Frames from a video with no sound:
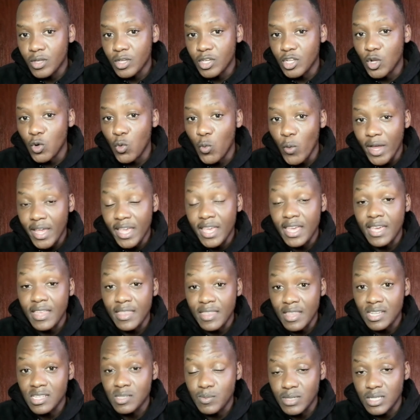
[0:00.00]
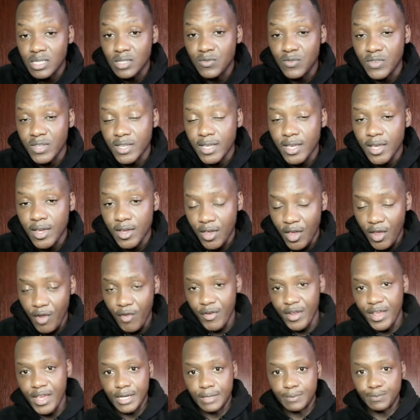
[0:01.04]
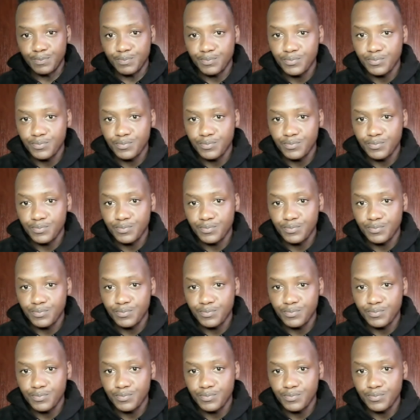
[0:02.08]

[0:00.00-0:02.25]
working in that specific career.